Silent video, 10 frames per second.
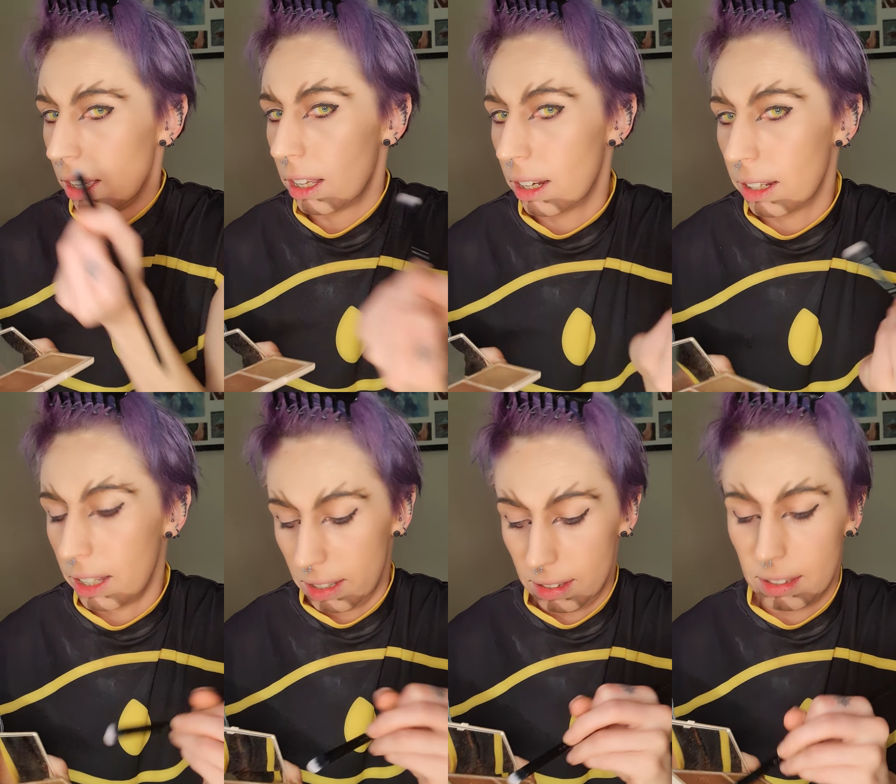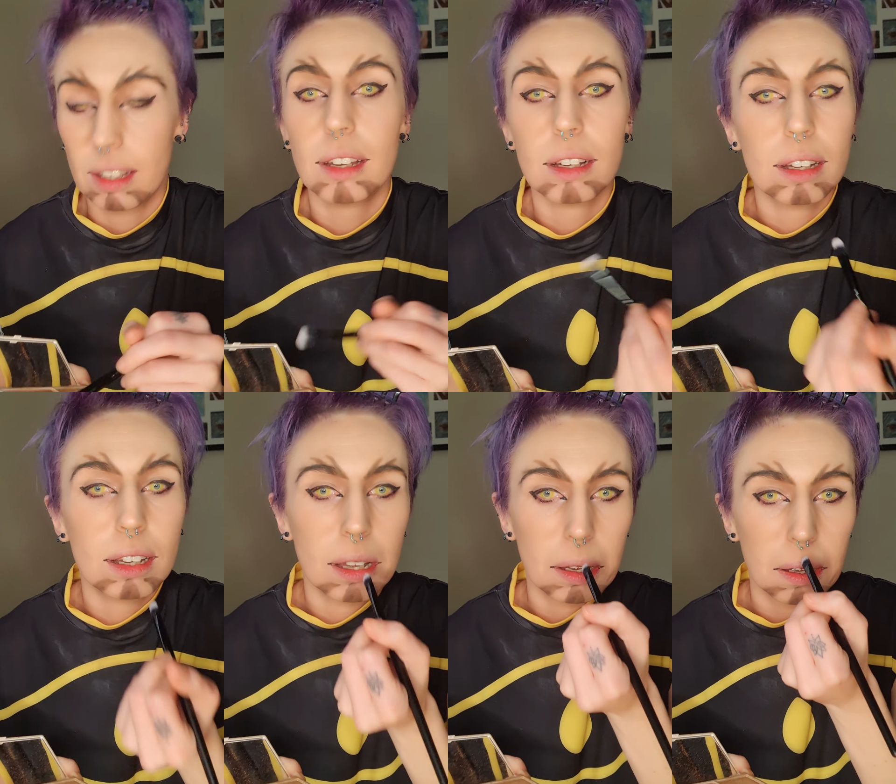like this,
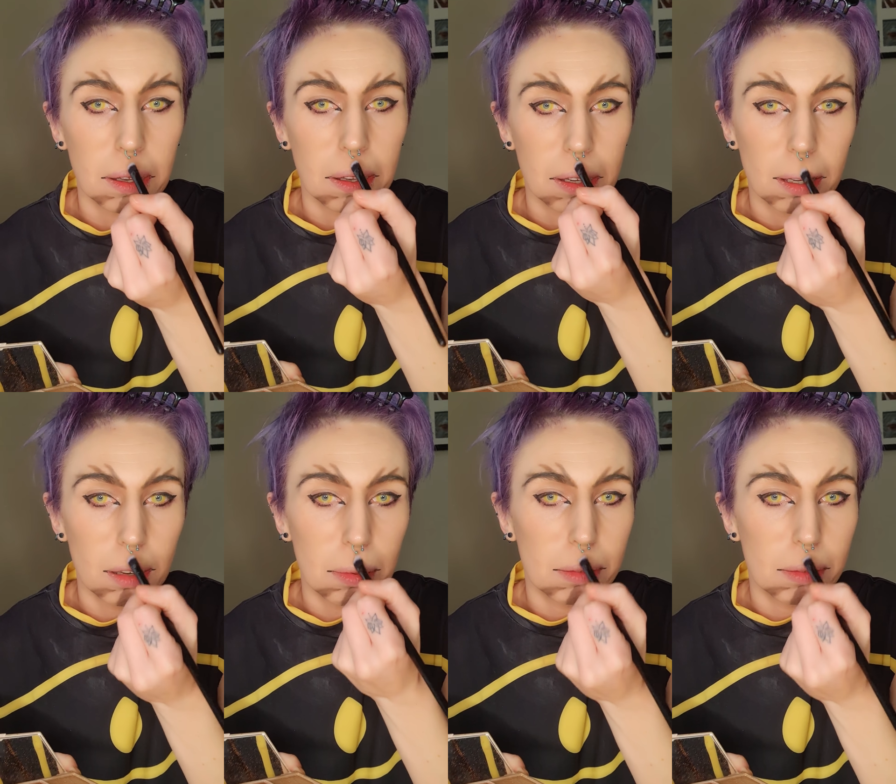Cupid's